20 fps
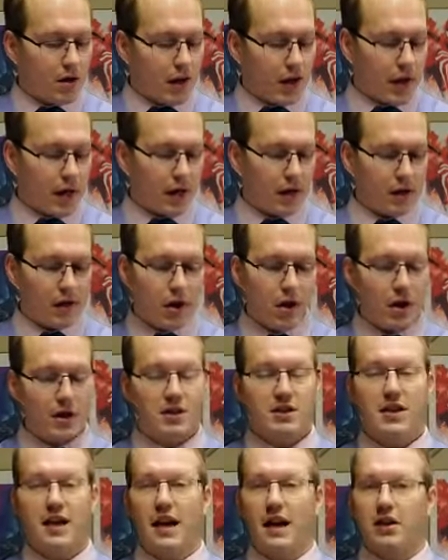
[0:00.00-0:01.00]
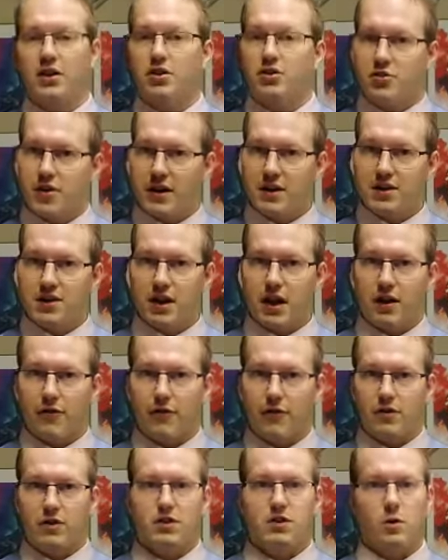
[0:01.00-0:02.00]
contact tracing
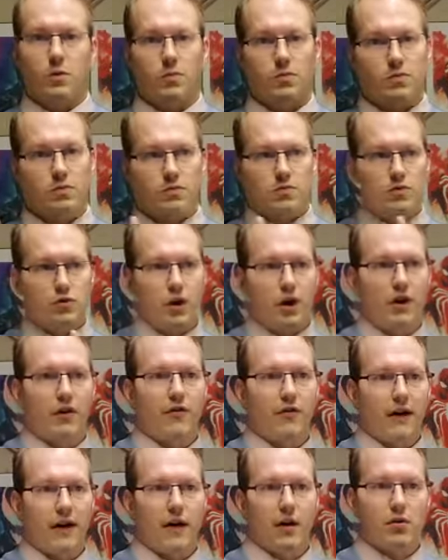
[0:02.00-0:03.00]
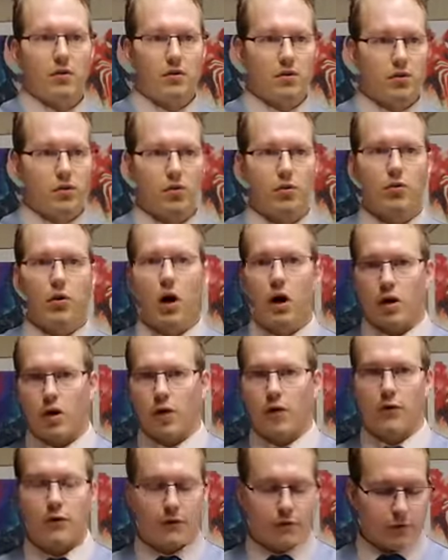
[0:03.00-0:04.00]
efforts, so trying to find out who got
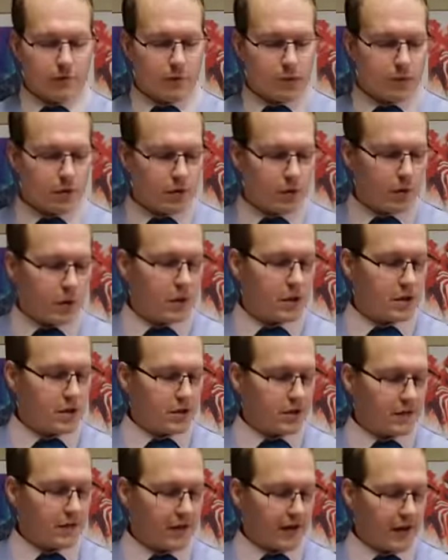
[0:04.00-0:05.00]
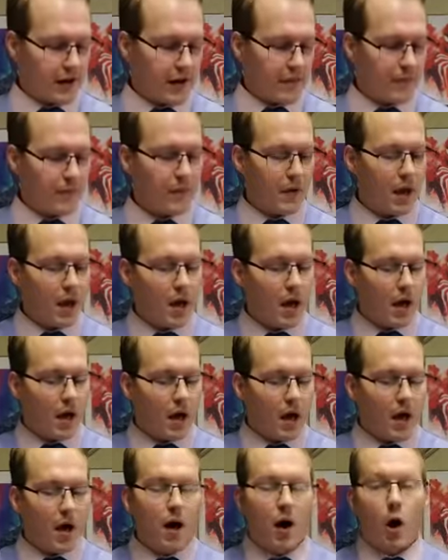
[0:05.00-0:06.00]
COVID from who, stuff like that.
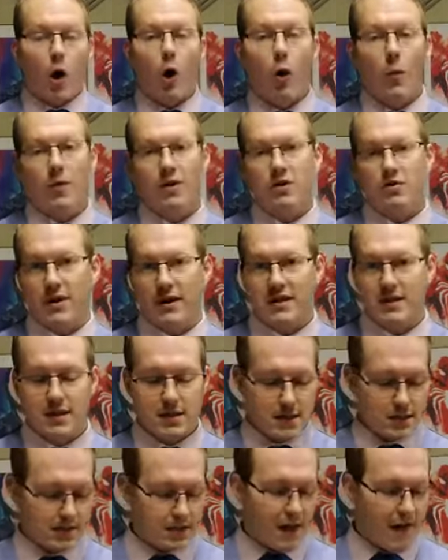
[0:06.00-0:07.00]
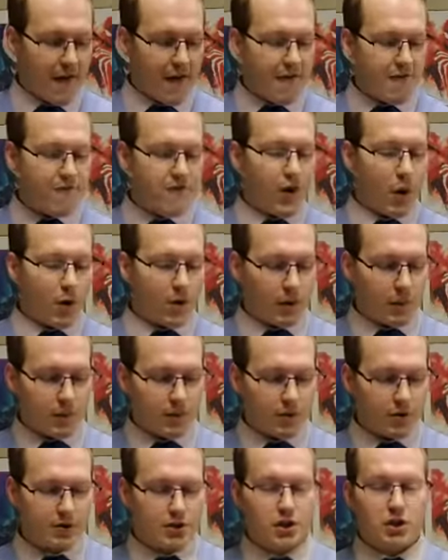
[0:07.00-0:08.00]
Home addresses, phone
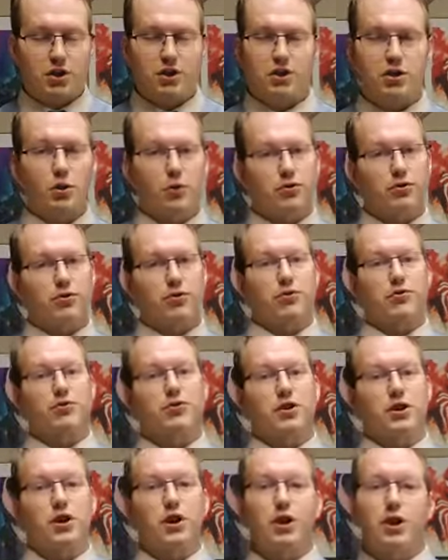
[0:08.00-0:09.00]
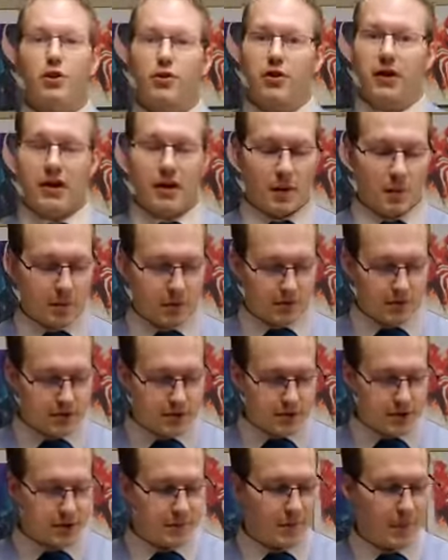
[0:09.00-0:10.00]
numbers, social security
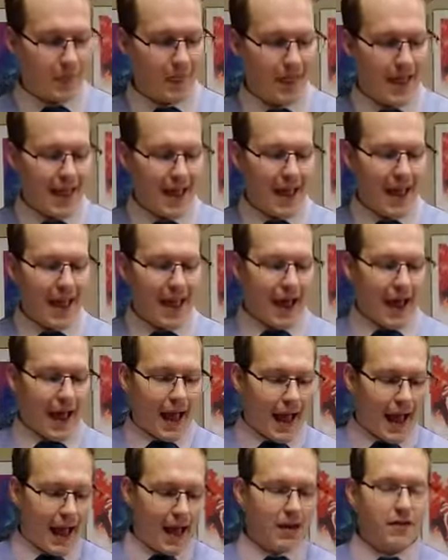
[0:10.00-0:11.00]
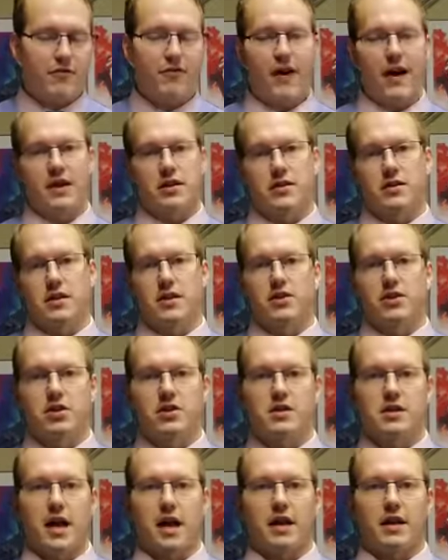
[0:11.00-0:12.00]
numbers, and vaccination
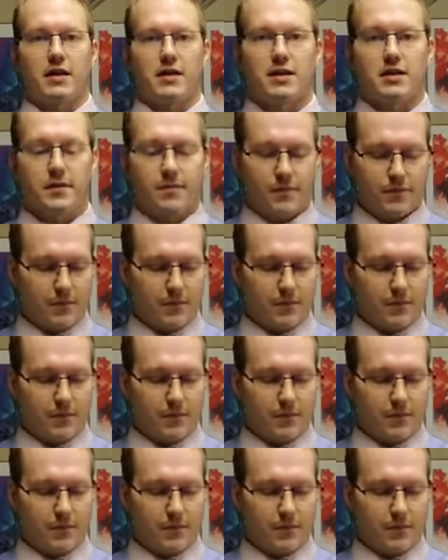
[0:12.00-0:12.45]
status.